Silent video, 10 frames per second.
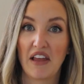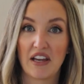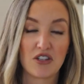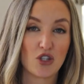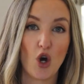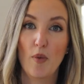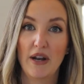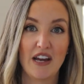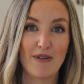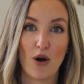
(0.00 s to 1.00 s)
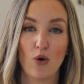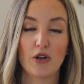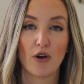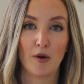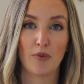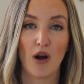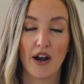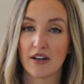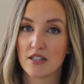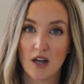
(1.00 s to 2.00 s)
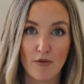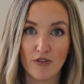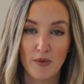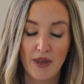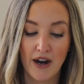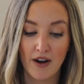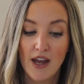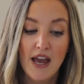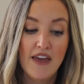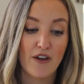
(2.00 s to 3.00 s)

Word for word: Like so many of my Holy Grail products come from there.